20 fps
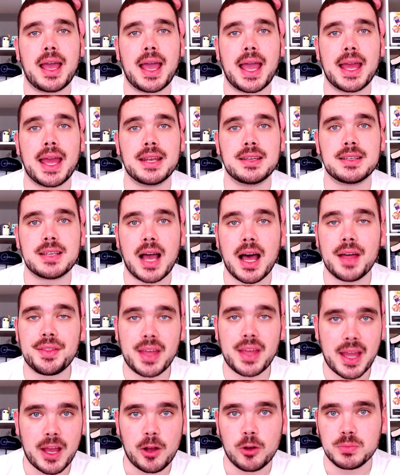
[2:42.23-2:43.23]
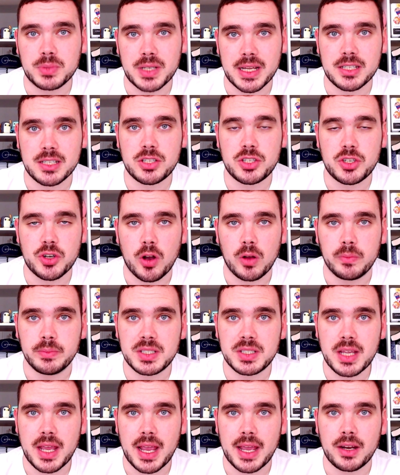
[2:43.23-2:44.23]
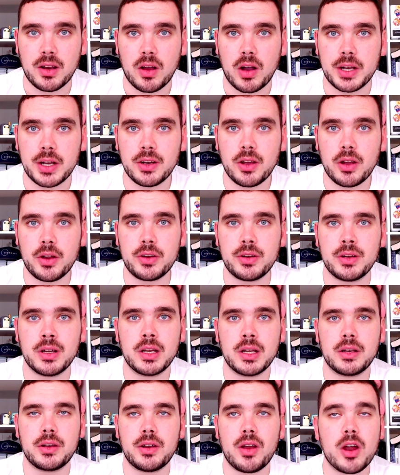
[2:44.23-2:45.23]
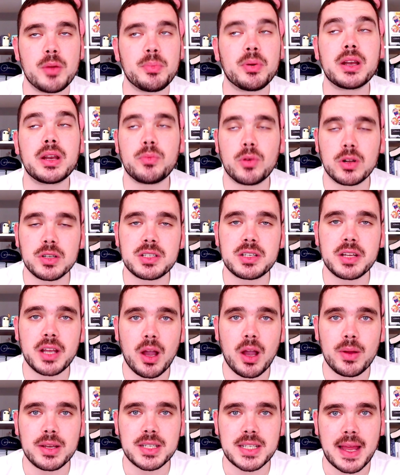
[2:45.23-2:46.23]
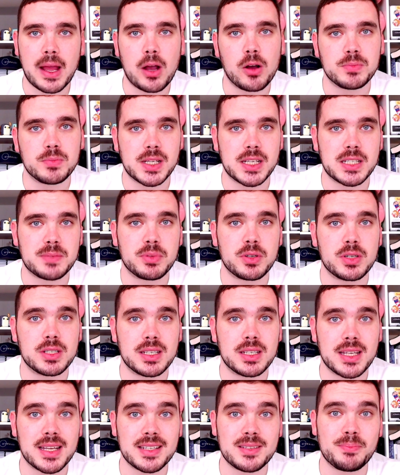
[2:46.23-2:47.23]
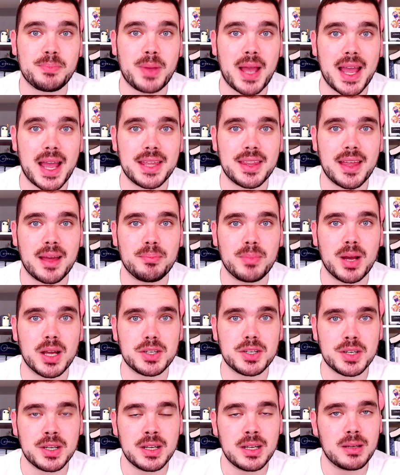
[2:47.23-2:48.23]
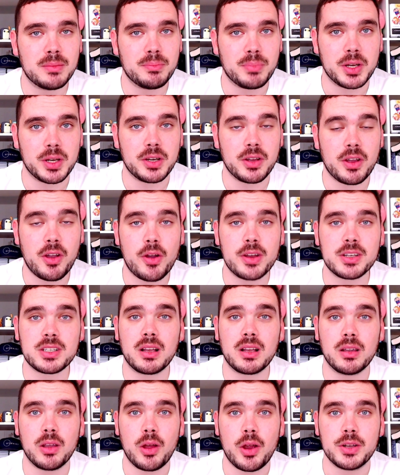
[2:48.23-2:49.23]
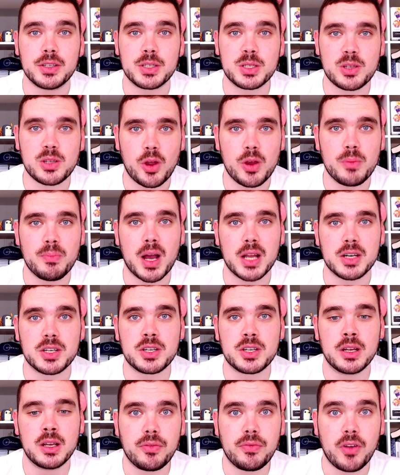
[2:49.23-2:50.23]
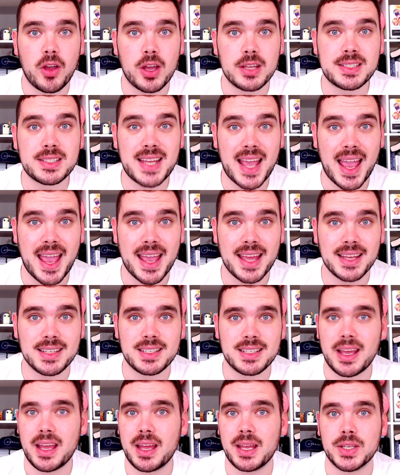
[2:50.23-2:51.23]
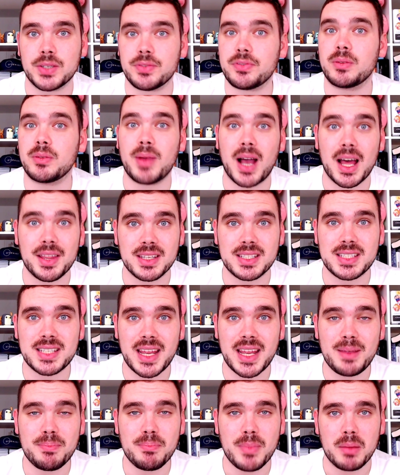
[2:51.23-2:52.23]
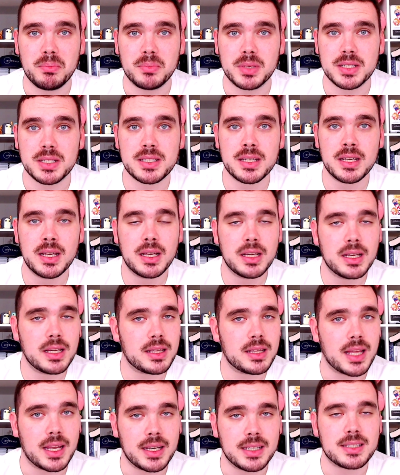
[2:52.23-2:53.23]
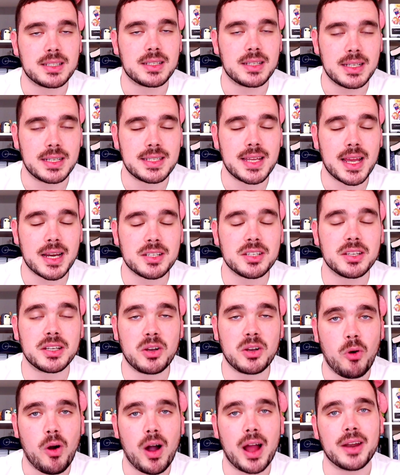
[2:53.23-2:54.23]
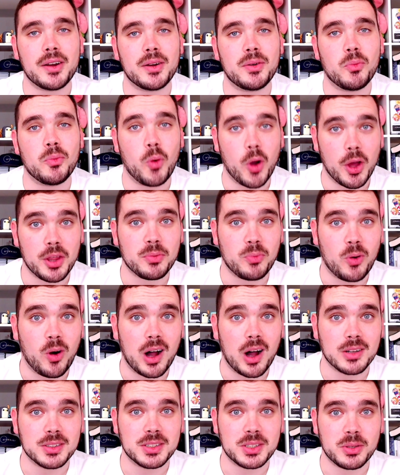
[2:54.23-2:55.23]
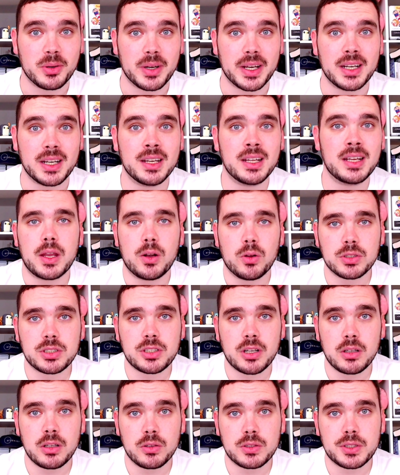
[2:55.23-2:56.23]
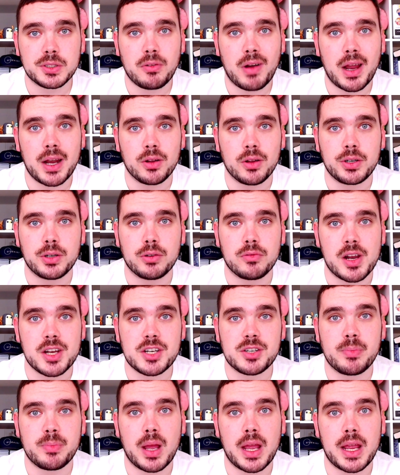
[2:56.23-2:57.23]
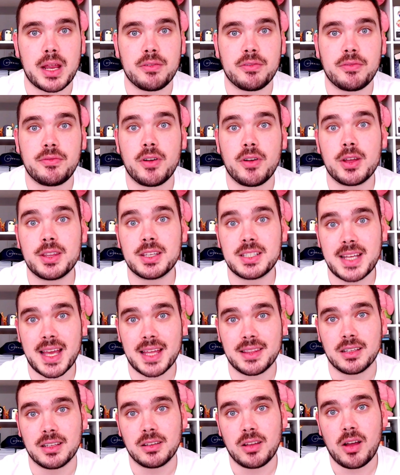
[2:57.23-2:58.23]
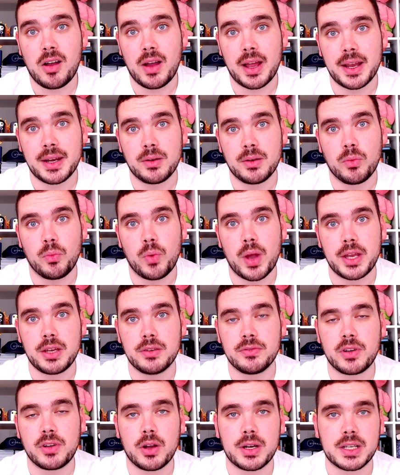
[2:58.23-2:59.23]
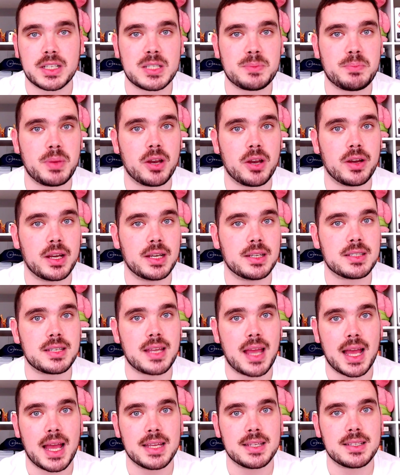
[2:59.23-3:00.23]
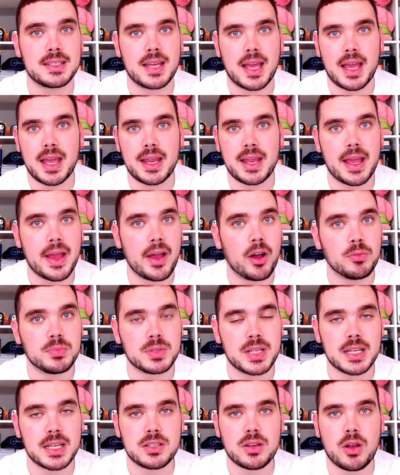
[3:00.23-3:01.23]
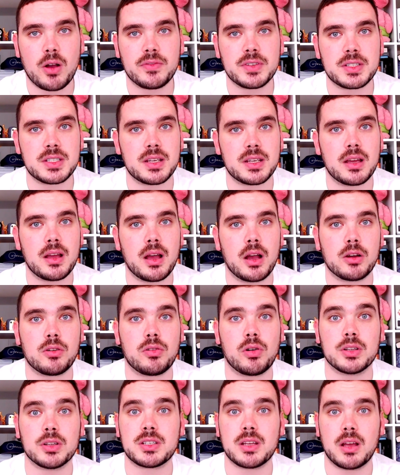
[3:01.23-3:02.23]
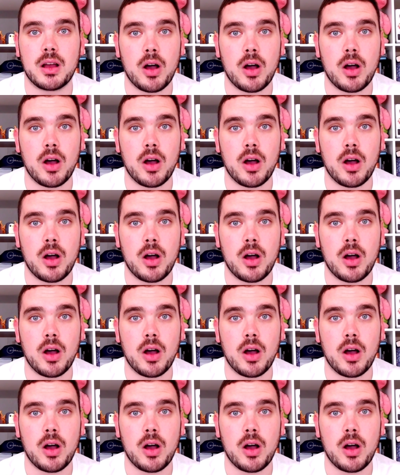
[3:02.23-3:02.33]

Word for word: And other help desk jobs. And I know nobody wants to go into help desk because it doesn't pay that much, but you're going to learn so much firsthand and from other team members that it's actually quite worthwhile doing. It also looks great on your resume further down the line where you've got experience as a help desk officer across